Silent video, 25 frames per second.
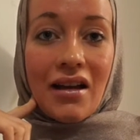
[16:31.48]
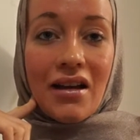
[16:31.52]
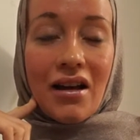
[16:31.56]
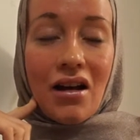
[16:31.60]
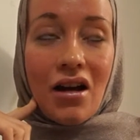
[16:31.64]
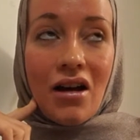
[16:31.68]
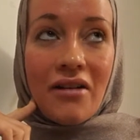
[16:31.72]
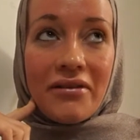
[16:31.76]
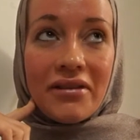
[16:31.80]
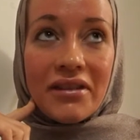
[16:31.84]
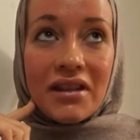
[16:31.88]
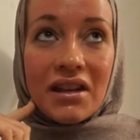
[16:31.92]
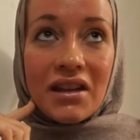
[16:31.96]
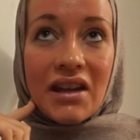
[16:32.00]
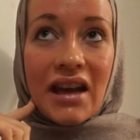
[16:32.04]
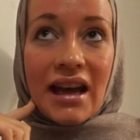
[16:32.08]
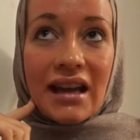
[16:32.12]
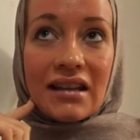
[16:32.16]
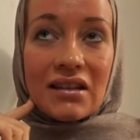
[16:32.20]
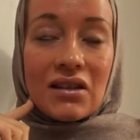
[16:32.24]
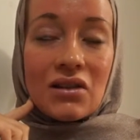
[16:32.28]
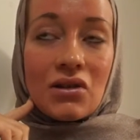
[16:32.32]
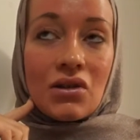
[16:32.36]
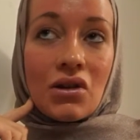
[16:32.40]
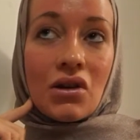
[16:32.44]
after
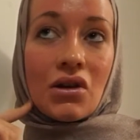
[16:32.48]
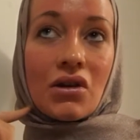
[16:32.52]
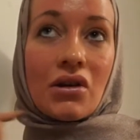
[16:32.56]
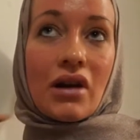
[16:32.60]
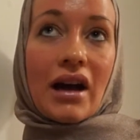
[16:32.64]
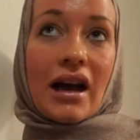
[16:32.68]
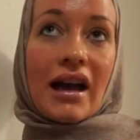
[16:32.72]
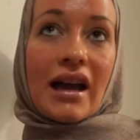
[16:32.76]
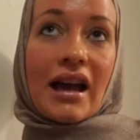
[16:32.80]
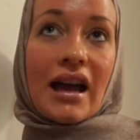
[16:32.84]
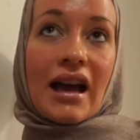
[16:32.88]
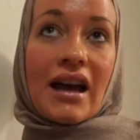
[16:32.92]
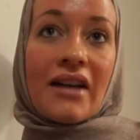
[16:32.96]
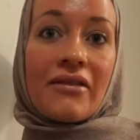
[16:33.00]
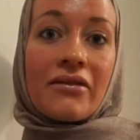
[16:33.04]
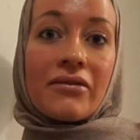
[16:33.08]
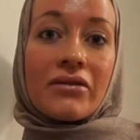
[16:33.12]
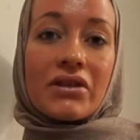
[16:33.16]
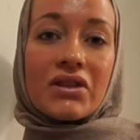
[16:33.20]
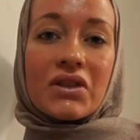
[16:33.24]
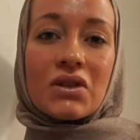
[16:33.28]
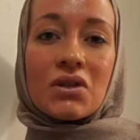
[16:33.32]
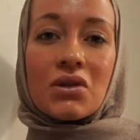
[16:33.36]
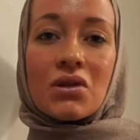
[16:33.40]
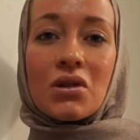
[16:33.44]
that, you know, I have
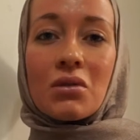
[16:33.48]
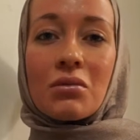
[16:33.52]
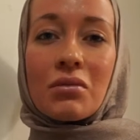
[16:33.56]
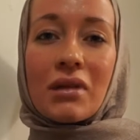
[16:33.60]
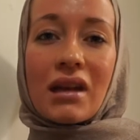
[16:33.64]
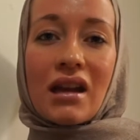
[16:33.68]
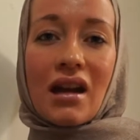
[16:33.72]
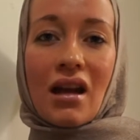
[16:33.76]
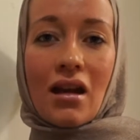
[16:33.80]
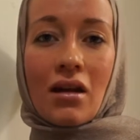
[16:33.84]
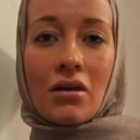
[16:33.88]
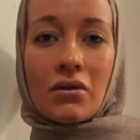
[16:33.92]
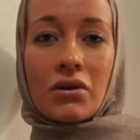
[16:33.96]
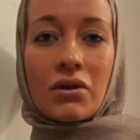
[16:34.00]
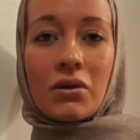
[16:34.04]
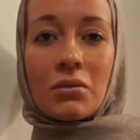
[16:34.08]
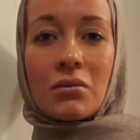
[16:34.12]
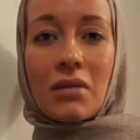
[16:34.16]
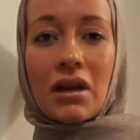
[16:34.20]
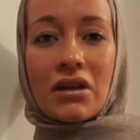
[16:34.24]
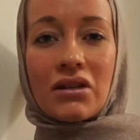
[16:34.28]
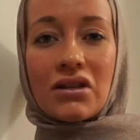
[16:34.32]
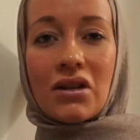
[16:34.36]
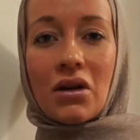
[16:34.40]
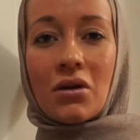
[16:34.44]
sort of been out of
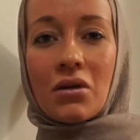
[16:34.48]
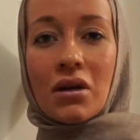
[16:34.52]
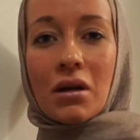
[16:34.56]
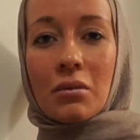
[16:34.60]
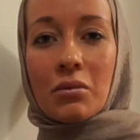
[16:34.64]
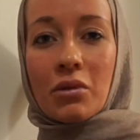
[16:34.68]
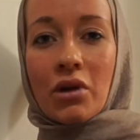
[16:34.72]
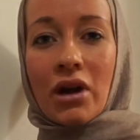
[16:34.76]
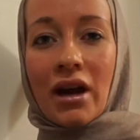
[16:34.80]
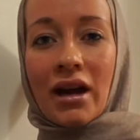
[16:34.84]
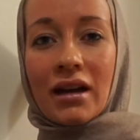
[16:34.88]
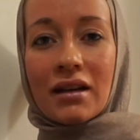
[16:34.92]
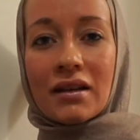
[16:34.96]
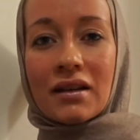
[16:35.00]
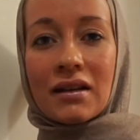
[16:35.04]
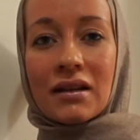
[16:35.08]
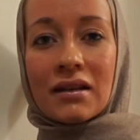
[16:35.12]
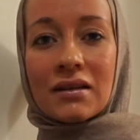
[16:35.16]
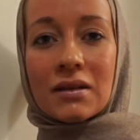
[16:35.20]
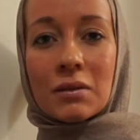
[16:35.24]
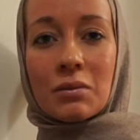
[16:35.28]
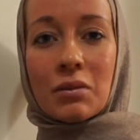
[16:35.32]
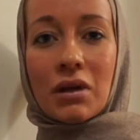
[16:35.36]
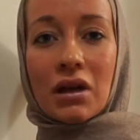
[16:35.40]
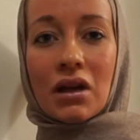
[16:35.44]
my yoga
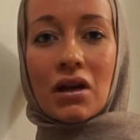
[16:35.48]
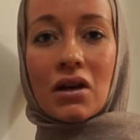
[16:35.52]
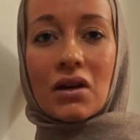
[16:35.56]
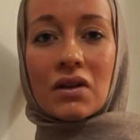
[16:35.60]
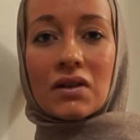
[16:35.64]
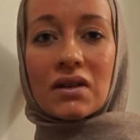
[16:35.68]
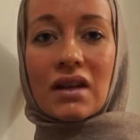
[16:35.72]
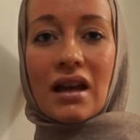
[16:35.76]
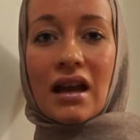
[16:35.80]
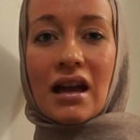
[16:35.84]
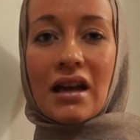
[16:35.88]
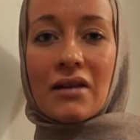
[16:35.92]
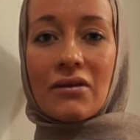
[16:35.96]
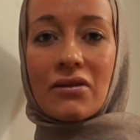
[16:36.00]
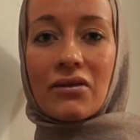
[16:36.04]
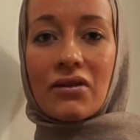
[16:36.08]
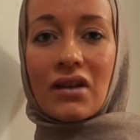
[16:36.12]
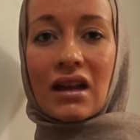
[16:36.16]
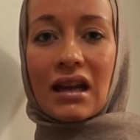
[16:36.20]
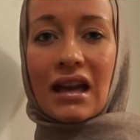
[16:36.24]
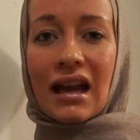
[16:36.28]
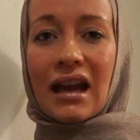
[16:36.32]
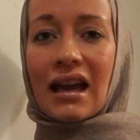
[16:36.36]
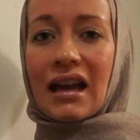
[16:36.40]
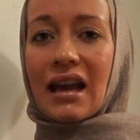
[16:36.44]
practice because I
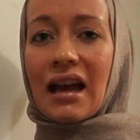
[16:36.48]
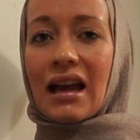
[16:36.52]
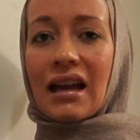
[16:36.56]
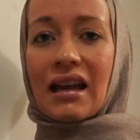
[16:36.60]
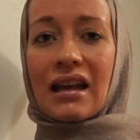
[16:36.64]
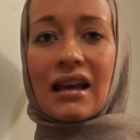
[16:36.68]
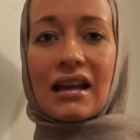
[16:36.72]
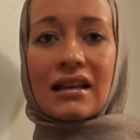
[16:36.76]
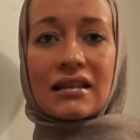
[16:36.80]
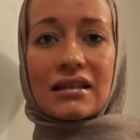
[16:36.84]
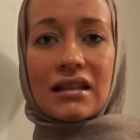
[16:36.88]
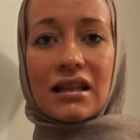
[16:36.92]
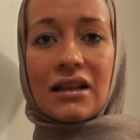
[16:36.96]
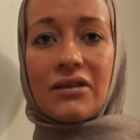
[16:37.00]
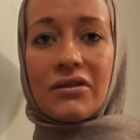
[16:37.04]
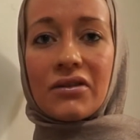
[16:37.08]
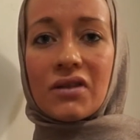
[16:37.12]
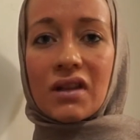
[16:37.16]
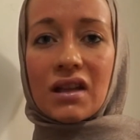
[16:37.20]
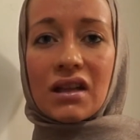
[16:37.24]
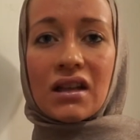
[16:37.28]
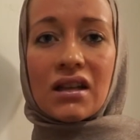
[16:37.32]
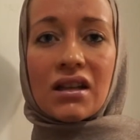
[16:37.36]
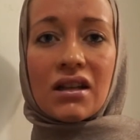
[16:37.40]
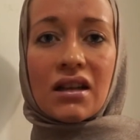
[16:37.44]
felt like I can't lift
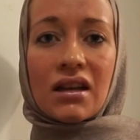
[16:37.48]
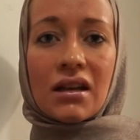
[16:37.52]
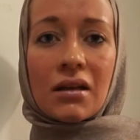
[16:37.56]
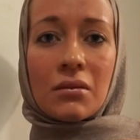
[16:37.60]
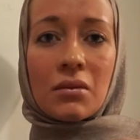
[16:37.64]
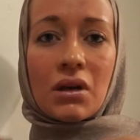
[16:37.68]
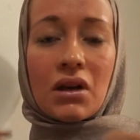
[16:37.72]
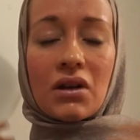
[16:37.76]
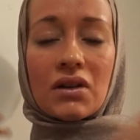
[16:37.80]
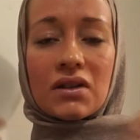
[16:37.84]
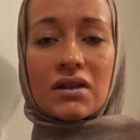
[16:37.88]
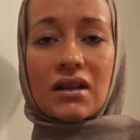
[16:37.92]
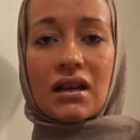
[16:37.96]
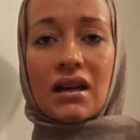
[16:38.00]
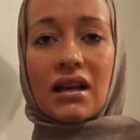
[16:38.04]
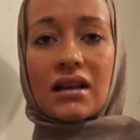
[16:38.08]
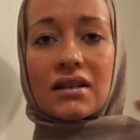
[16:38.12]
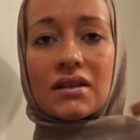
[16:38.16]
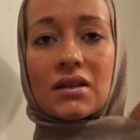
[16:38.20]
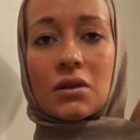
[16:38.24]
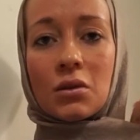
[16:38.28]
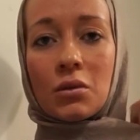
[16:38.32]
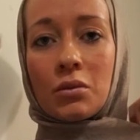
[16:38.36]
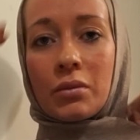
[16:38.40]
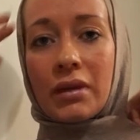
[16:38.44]
anything because I got
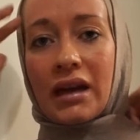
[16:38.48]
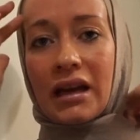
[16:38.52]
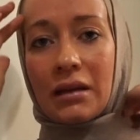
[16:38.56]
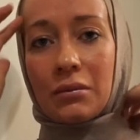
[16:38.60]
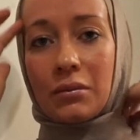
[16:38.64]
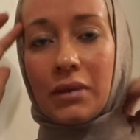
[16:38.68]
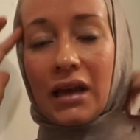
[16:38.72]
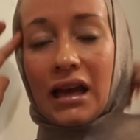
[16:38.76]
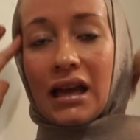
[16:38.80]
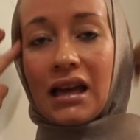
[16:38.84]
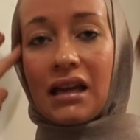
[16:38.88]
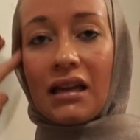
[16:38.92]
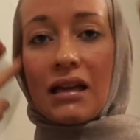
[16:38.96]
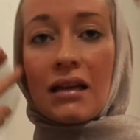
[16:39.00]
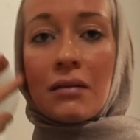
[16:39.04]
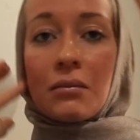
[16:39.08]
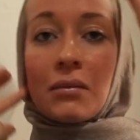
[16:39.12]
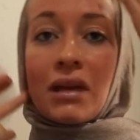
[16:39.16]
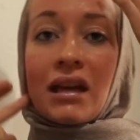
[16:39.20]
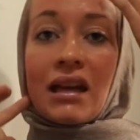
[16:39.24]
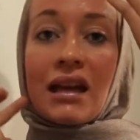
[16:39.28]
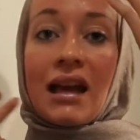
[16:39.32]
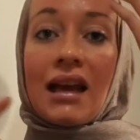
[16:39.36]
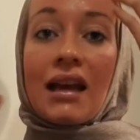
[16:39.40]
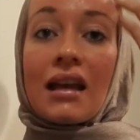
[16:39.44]
so bad pain in
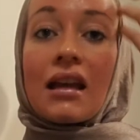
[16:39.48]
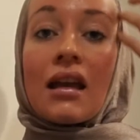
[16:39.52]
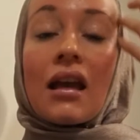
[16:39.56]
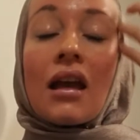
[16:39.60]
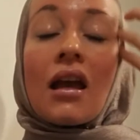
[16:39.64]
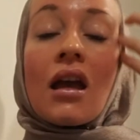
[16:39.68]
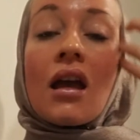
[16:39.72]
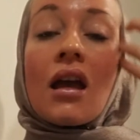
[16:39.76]
my neck.